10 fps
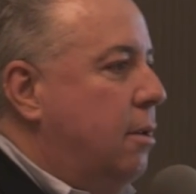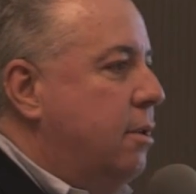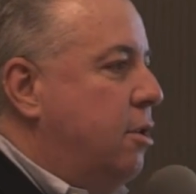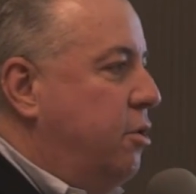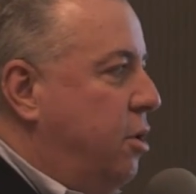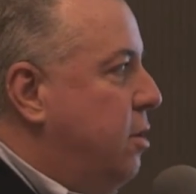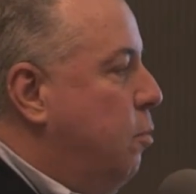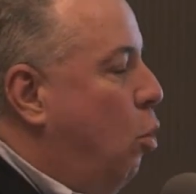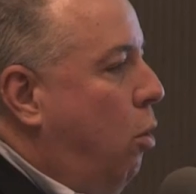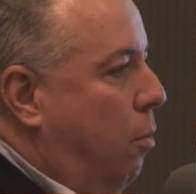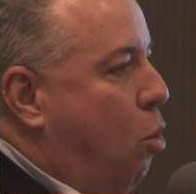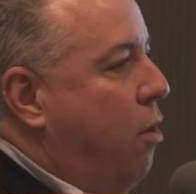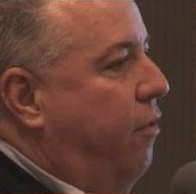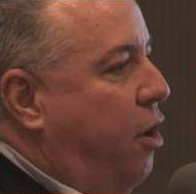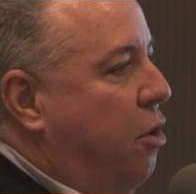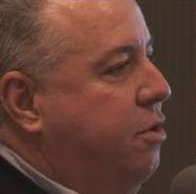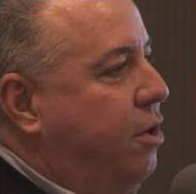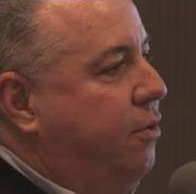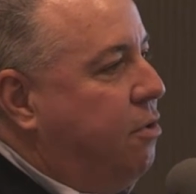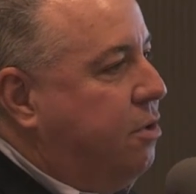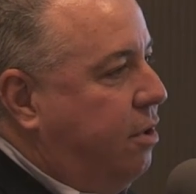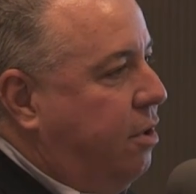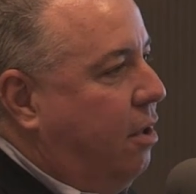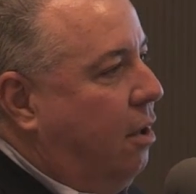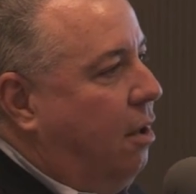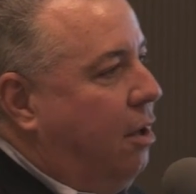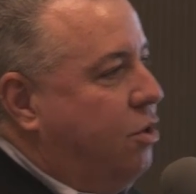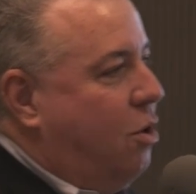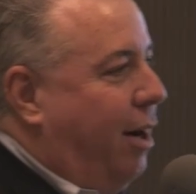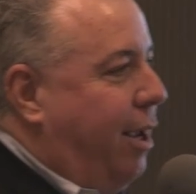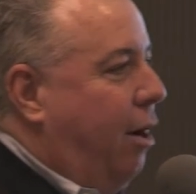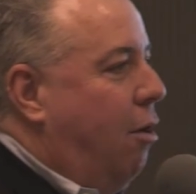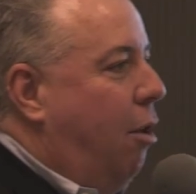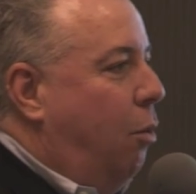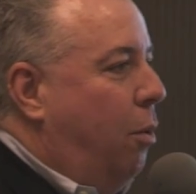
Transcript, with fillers: So it's just more, more of a dosage versus trying to get it all at